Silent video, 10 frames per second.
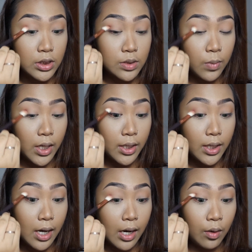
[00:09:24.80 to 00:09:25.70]
Just blend
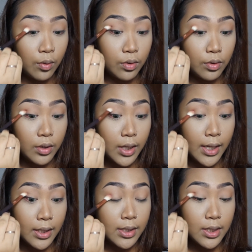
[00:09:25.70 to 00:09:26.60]
it up
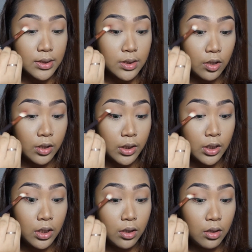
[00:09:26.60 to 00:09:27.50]
at this
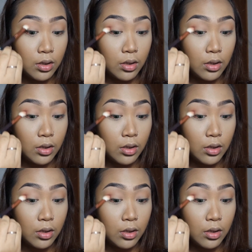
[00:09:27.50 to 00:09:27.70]
corner,